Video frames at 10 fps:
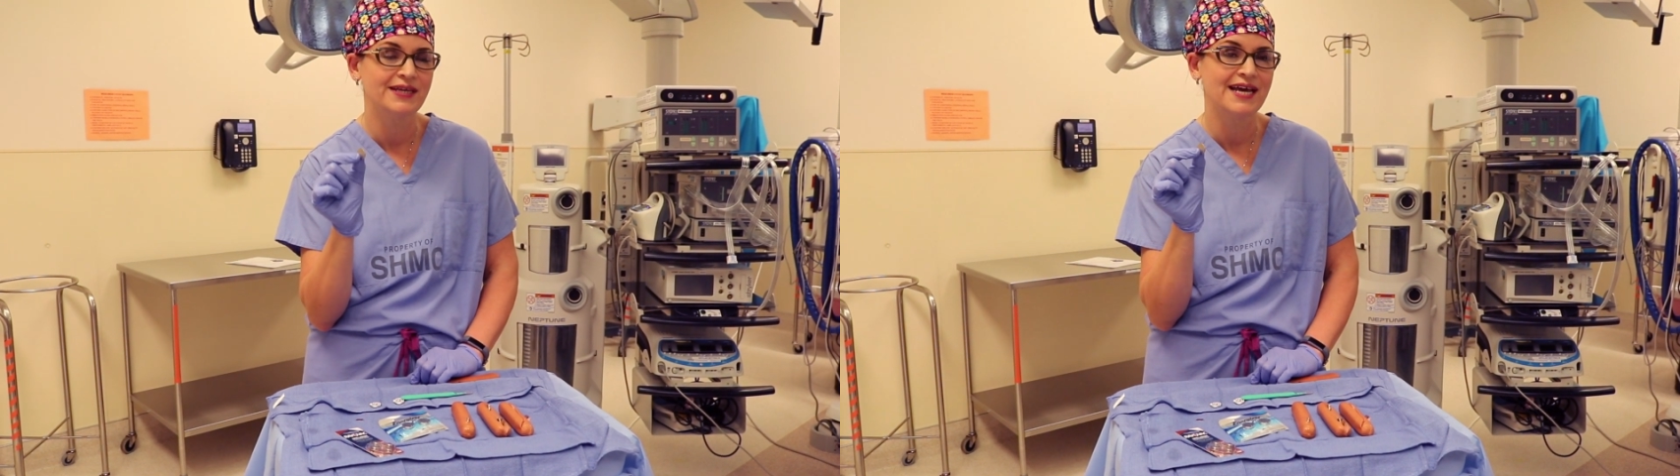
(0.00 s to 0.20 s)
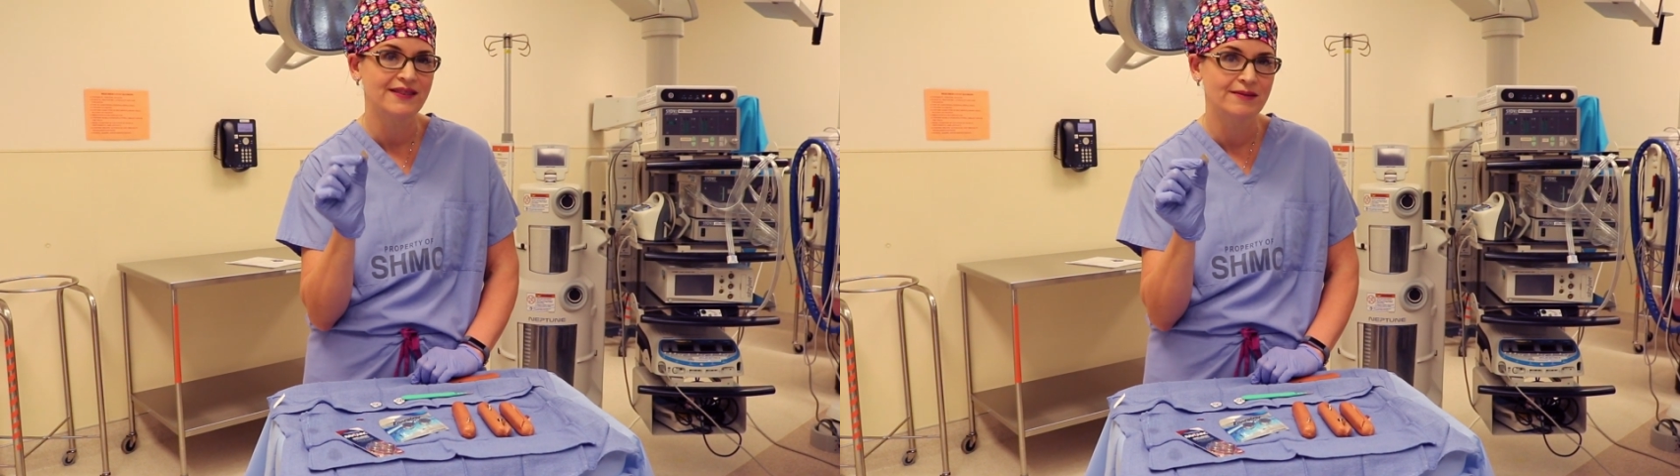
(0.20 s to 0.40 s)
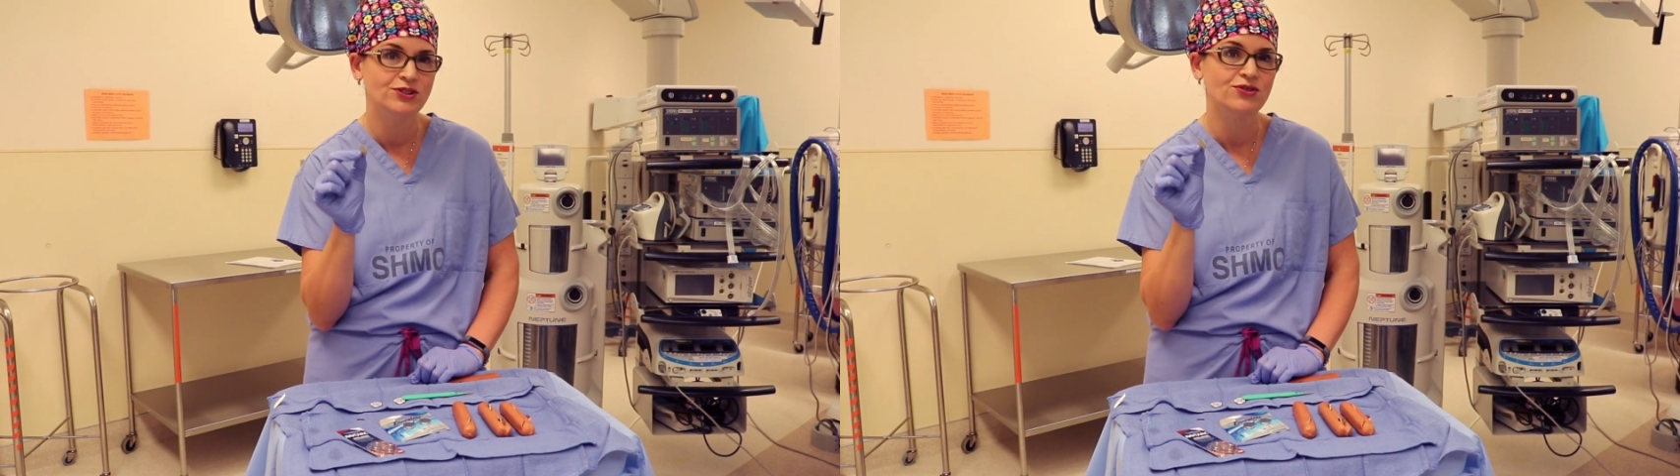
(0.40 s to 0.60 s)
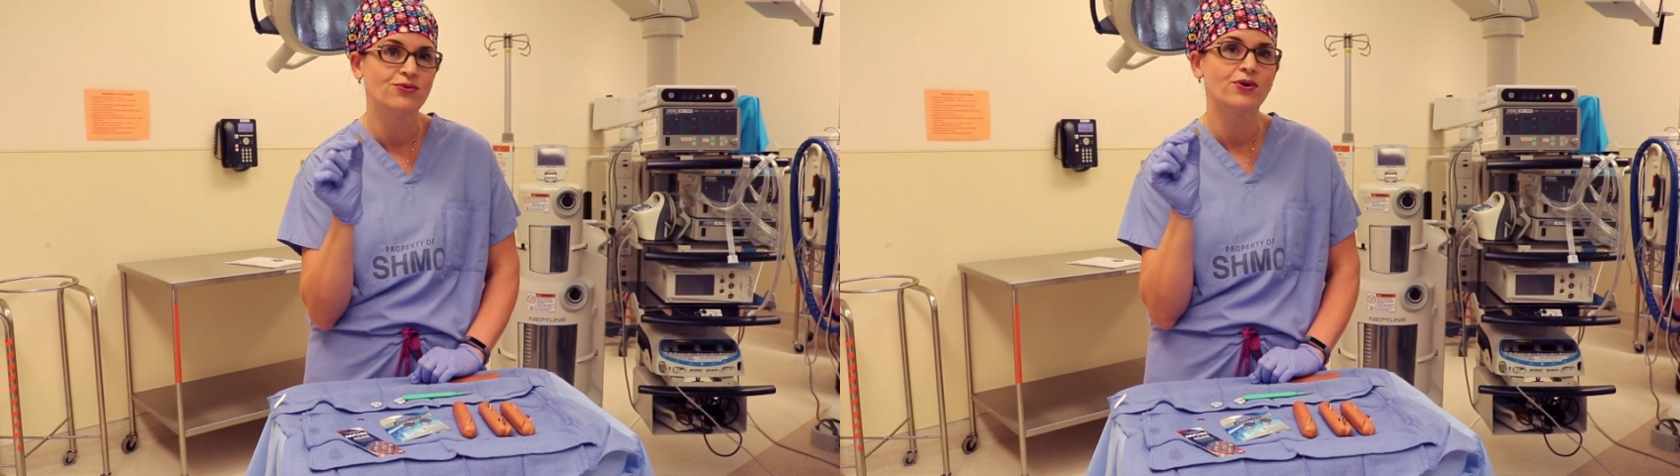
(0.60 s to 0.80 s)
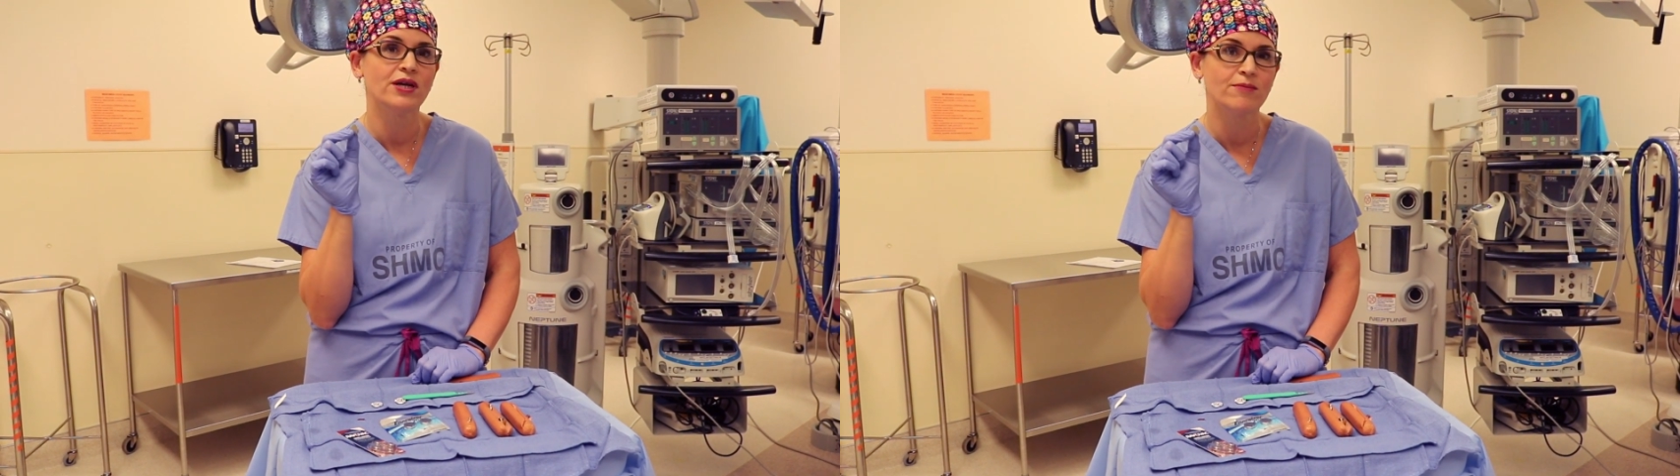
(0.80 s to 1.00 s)
get them to
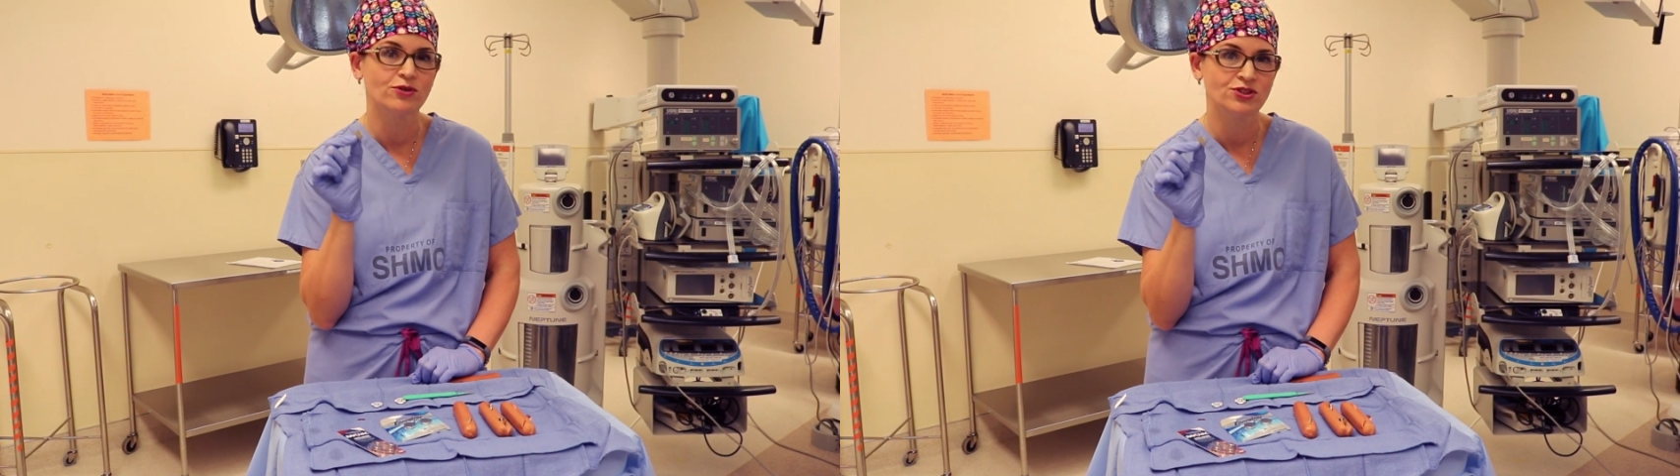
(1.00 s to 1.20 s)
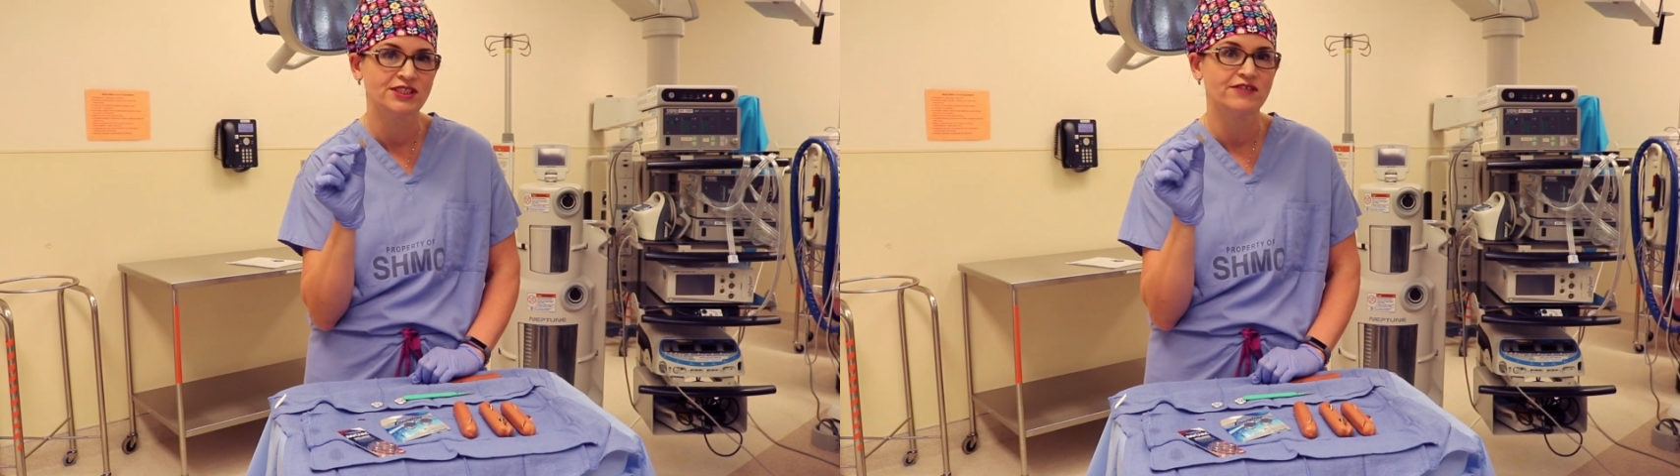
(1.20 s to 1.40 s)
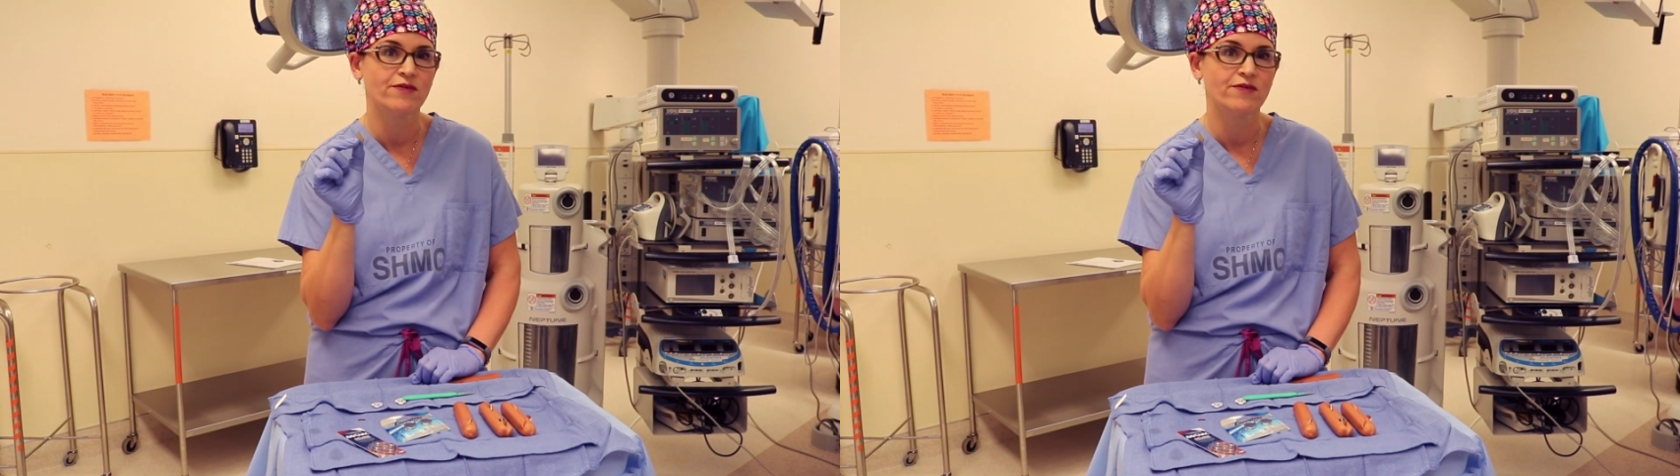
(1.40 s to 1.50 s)
an emergency